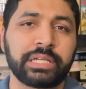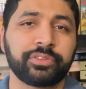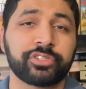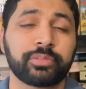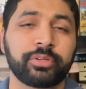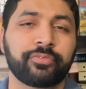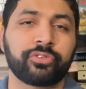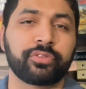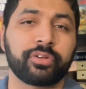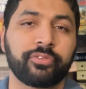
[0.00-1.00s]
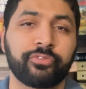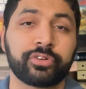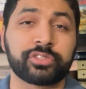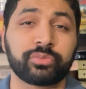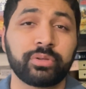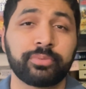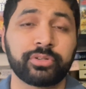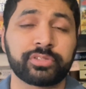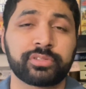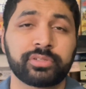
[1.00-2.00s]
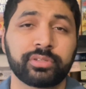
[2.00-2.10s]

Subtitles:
This will be for the first three books,